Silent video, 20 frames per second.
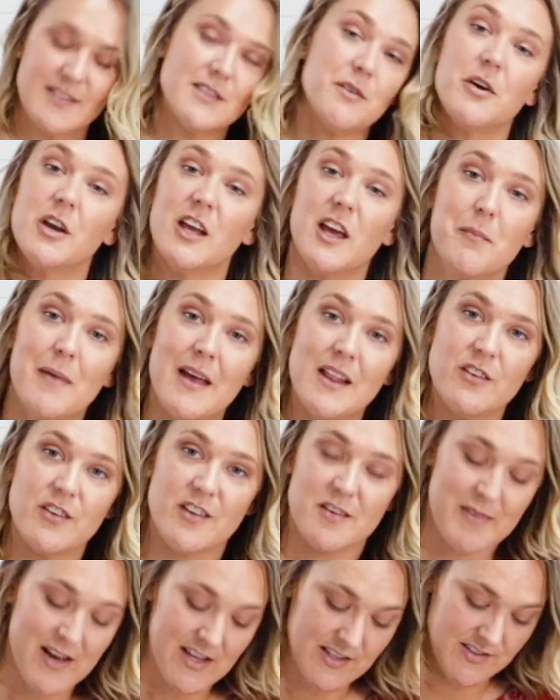So I wanna get my
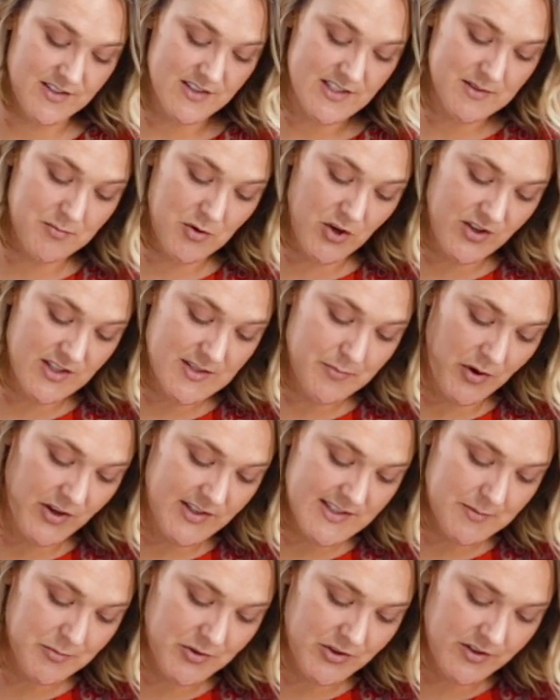Loukou-my-annas as smooth as
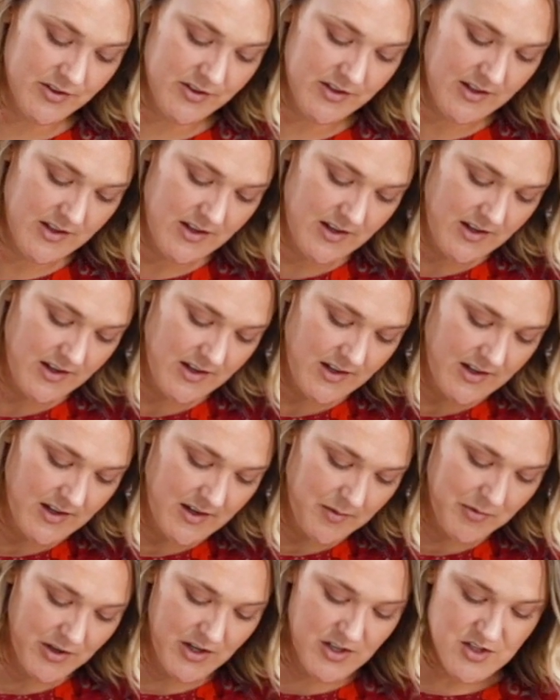possible.
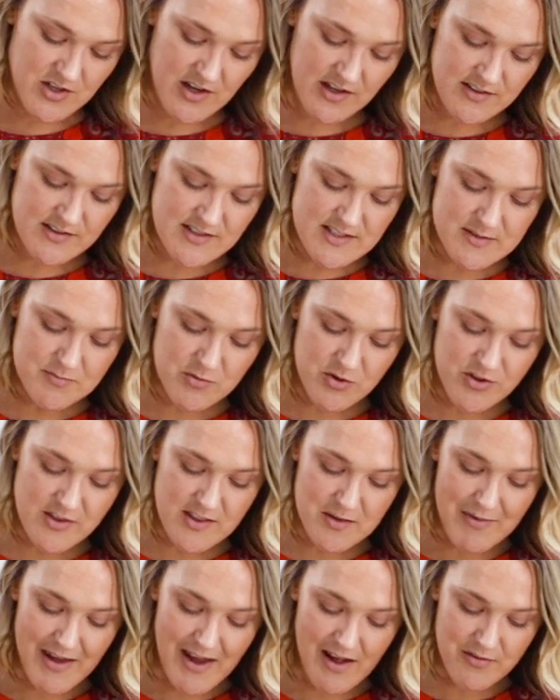I'm gonna try and
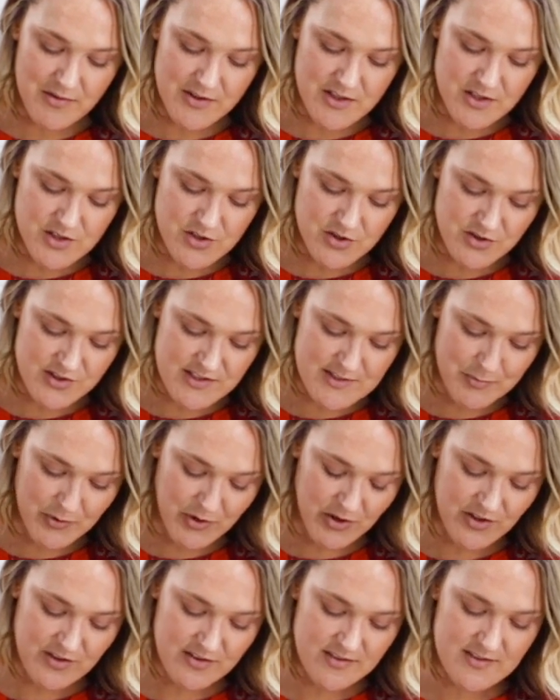smooth them out with the 2
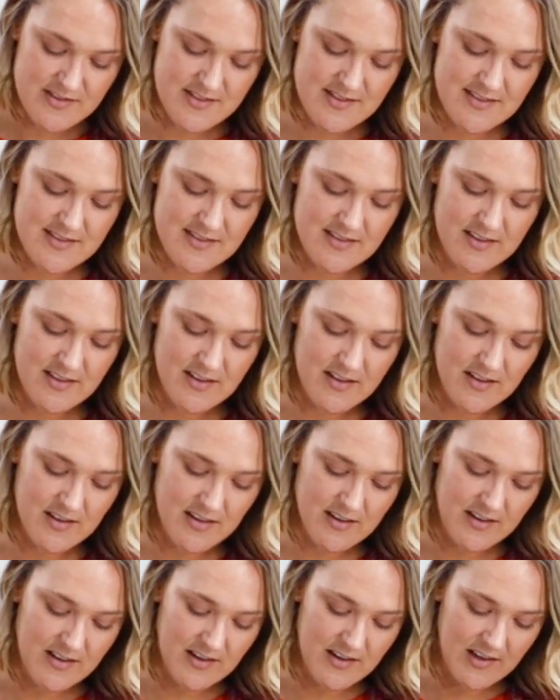spoons
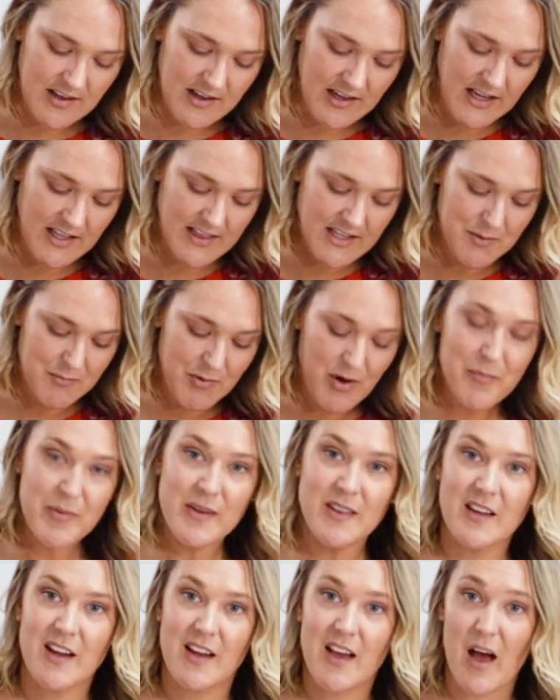and then pop
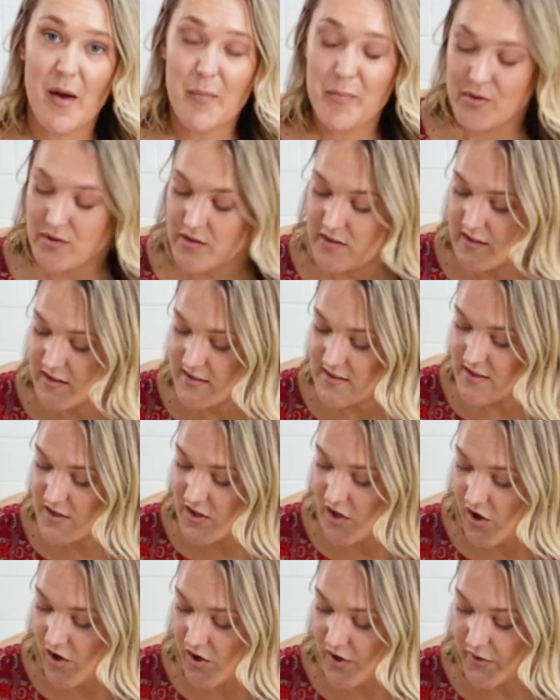in a couple to
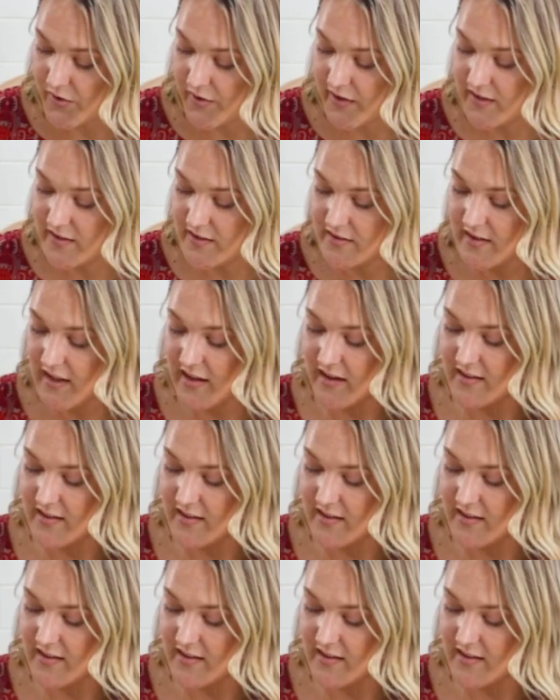the hot oil